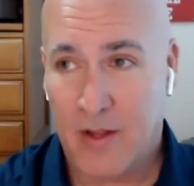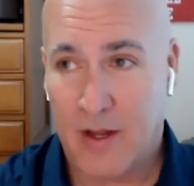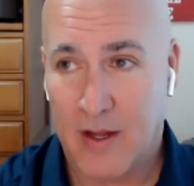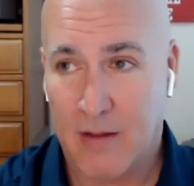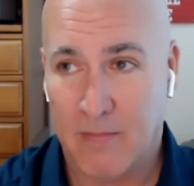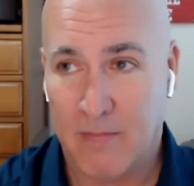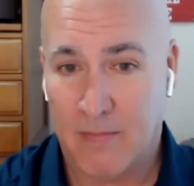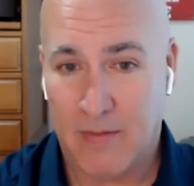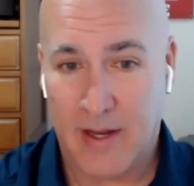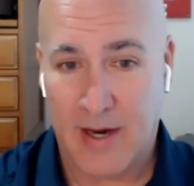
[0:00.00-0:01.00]
Um,
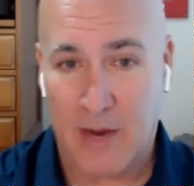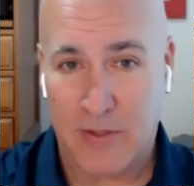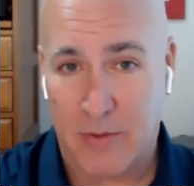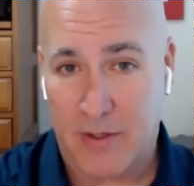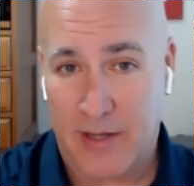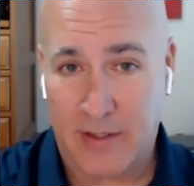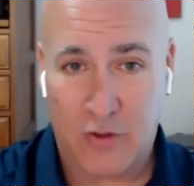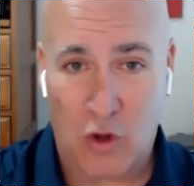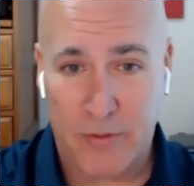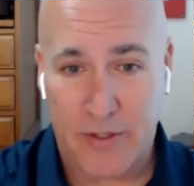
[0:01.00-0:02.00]
and I was able to take the
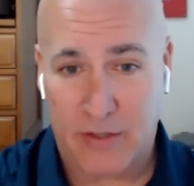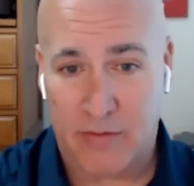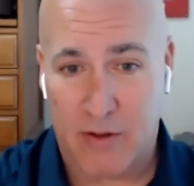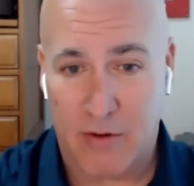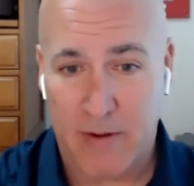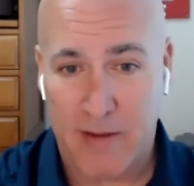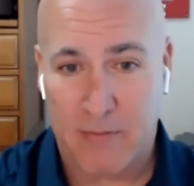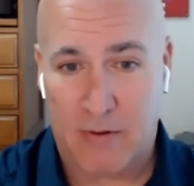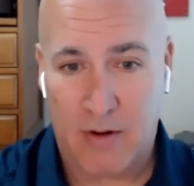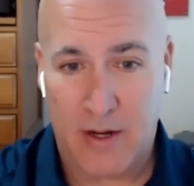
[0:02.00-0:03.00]
scope sheets from other people